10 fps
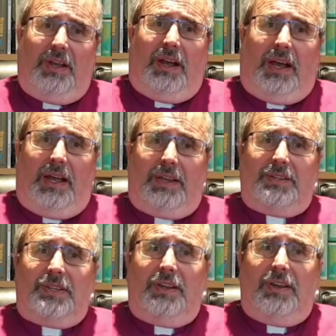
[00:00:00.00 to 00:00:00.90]

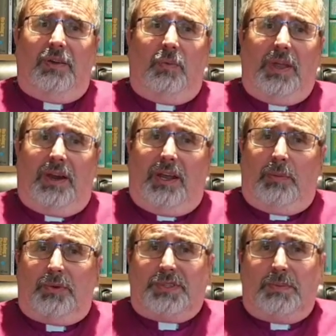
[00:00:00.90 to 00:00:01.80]
and we are
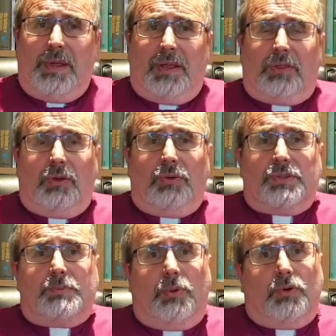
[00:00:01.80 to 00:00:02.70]
able to make
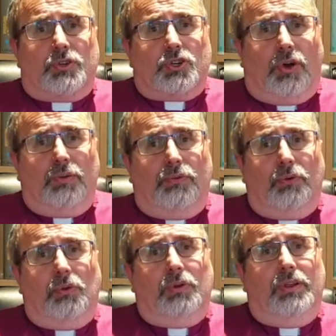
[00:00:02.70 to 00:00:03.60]
those both
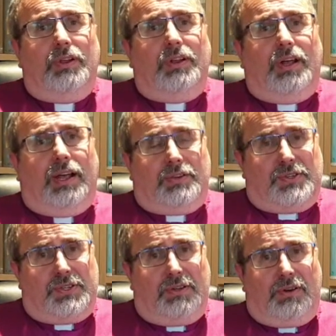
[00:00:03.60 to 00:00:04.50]
joyful and
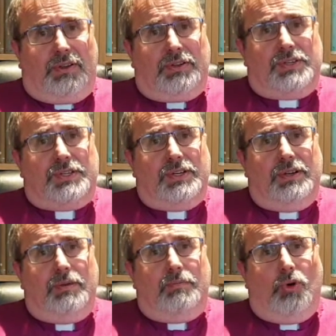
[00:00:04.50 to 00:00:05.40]
serious
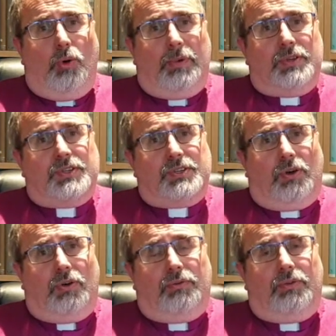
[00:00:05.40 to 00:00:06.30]
moments
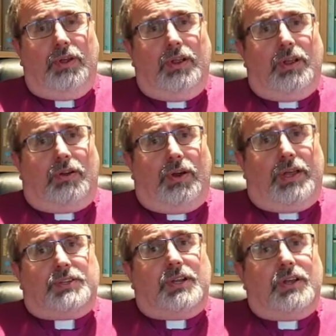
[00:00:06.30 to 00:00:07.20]
of
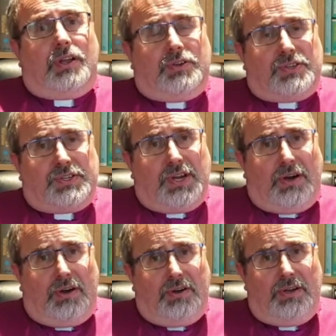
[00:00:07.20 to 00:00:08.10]
great
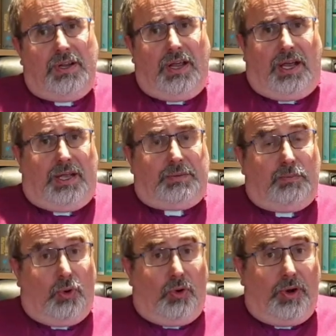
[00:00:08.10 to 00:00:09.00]
concern and
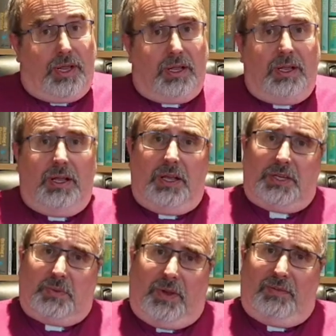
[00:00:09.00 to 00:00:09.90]
mourning,
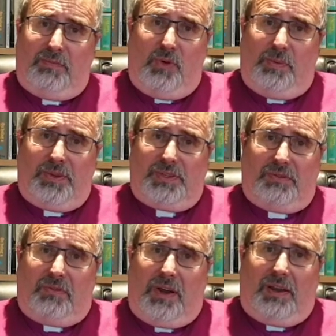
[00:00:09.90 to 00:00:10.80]
as well as moments
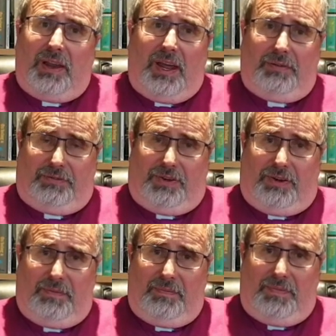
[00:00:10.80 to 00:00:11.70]
of great laughter.
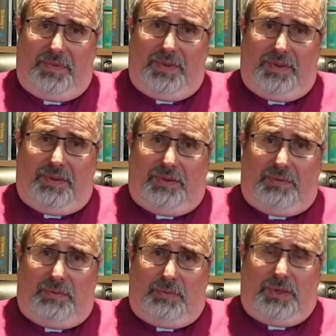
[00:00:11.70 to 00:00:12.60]

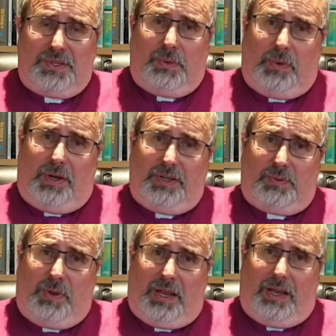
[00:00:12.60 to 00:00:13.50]
Because the words
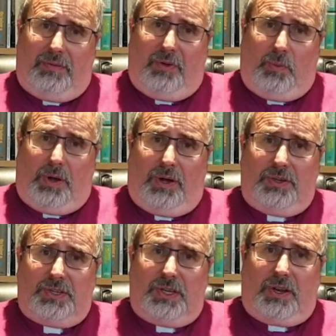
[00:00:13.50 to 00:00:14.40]
we have are words that